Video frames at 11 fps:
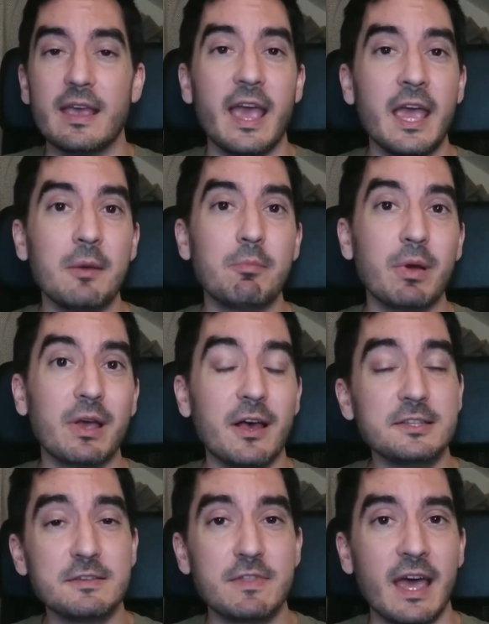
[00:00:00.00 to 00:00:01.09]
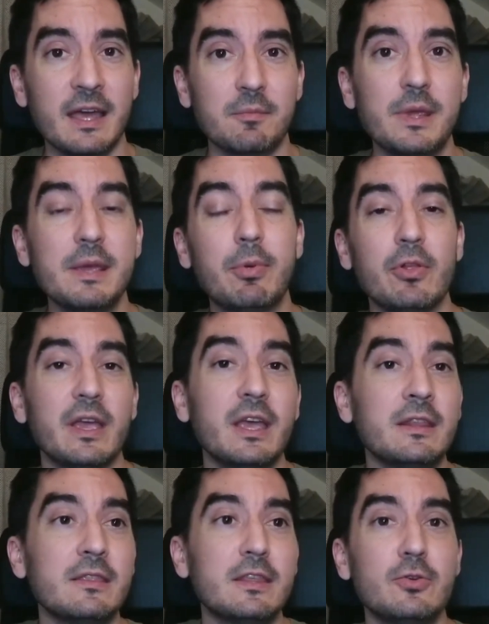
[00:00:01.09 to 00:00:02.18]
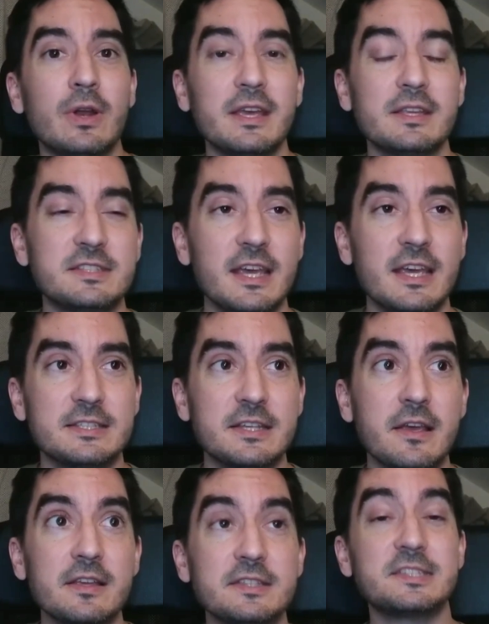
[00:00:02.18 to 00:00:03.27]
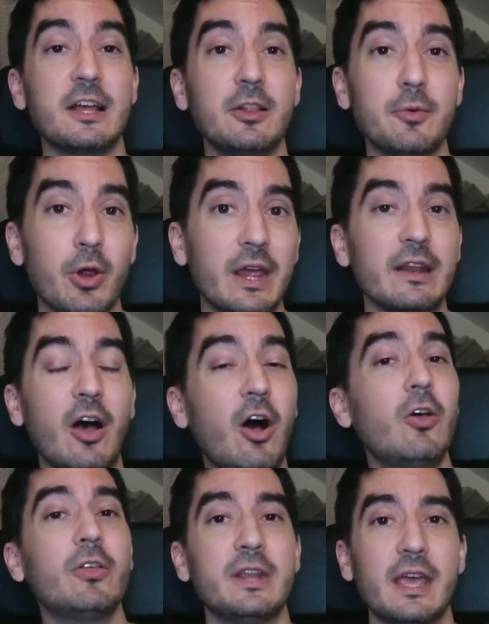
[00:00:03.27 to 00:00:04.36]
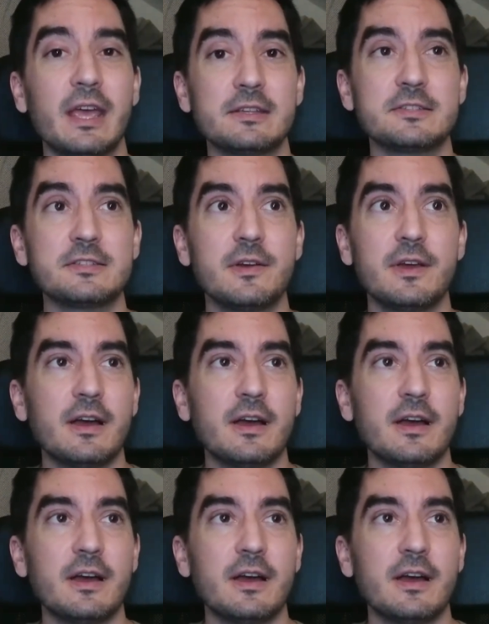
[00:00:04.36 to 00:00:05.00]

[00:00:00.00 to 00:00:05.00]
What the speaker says: And because of that, people in the United States celebrate holidays